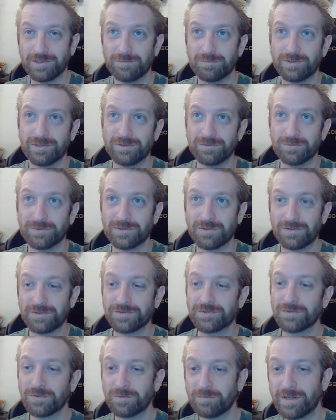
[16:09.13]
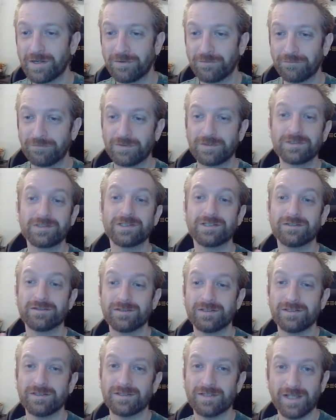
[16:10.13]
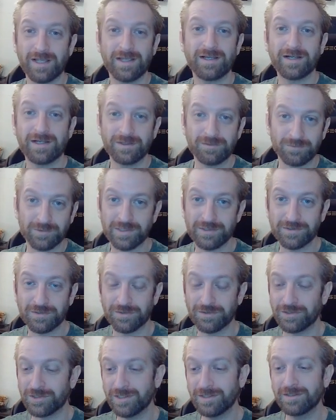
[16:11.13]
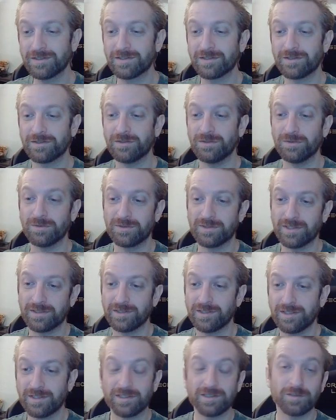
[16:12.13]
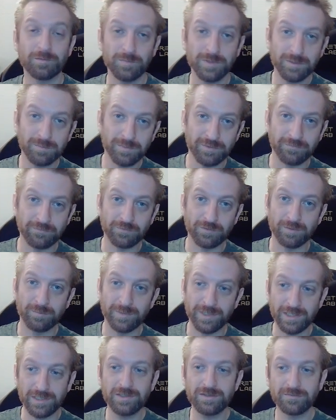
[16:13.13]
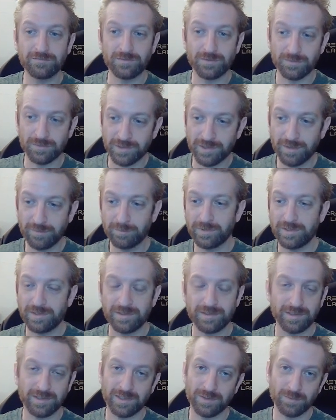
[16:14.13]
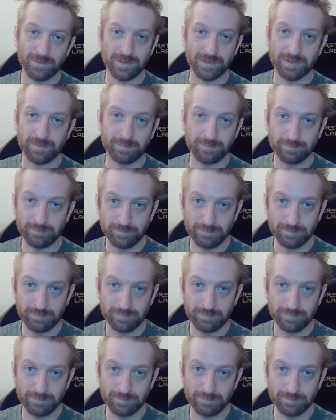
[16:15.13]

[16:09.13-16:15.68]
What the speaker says: but it was also about funding these AI research institutes and getting commitment from each of those companies that they were going to